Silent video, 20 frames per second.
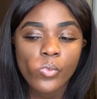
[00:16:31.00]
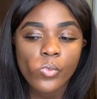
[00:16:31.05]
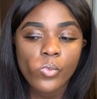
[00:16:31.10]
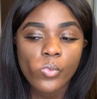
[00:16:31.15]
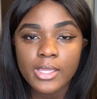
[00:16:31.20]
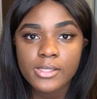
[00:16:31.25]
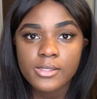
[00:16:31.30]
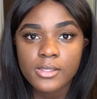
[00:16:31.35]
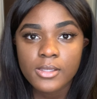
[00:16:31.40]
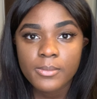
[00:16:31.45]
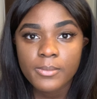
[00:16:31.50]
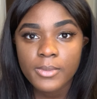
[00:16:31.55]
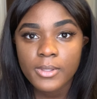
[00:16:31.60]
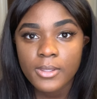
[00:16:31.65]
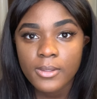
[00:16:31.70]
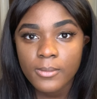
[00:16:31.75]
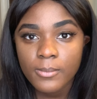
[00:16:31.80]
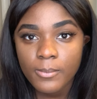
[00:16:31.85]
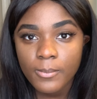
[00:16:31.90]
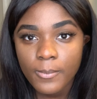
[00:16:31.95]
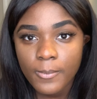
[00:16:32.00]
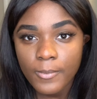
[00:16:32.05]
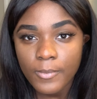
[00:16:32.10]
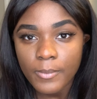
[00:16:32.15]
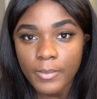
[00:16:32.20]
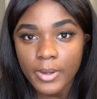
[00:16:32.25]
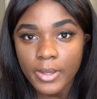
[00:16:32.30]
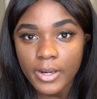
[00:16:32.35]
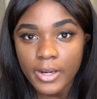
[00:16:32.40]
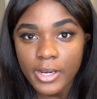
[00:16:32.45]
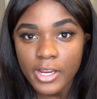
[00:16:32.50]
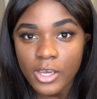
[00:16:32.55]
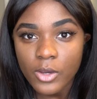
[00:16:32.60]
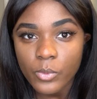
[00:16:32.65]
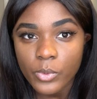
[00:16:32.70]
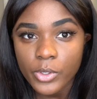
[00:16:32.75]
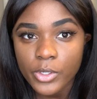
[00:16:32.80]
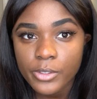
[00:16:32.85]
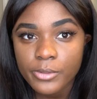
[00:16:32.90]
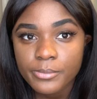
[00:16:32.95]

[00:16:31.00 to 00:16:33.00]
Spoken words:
It took me about an hour